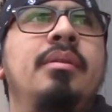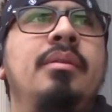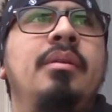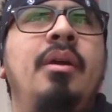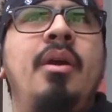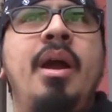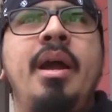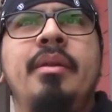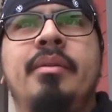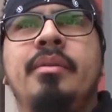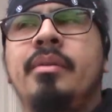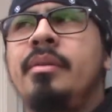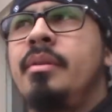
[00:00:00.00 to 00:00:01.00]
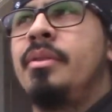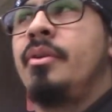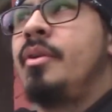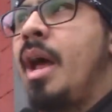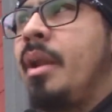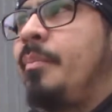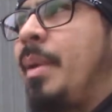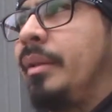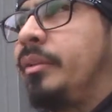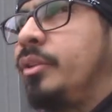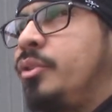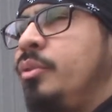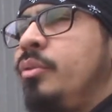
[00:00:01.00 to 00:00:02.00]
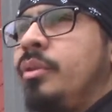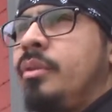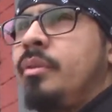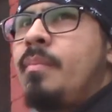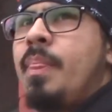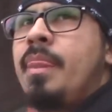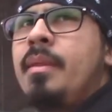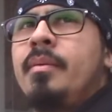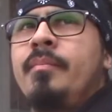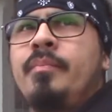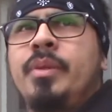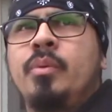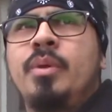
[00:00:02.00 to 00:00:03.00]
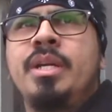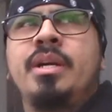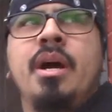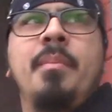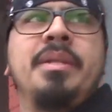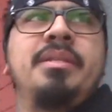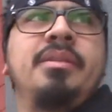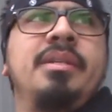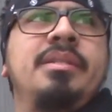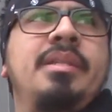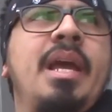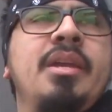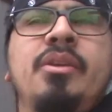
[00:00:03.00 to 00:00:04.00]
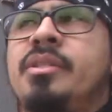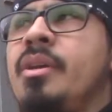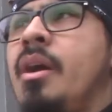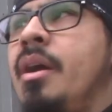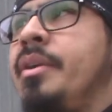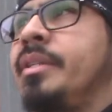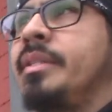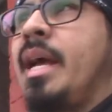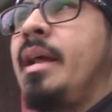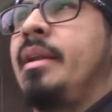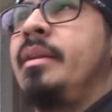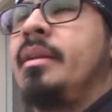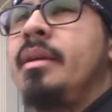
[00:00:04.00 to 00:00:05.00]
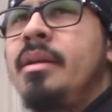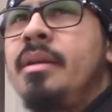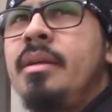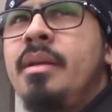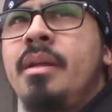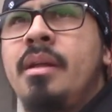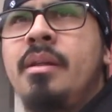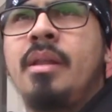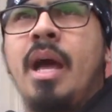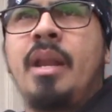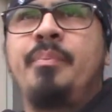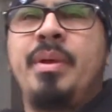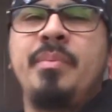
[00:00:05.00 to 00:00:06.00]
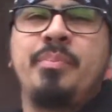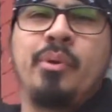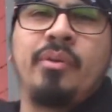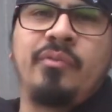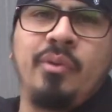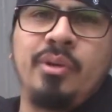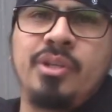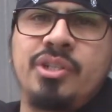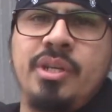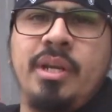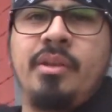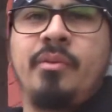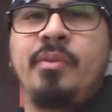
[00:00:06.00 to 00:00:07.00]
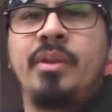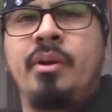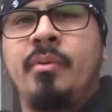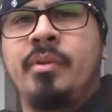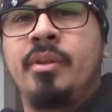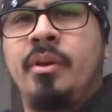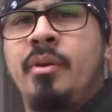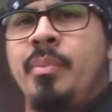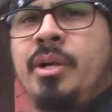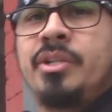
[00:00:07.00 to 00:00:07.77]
All right? They're not about the truth. When you come into this thing, you start understanding a lot of people are full of shit. They're a bunch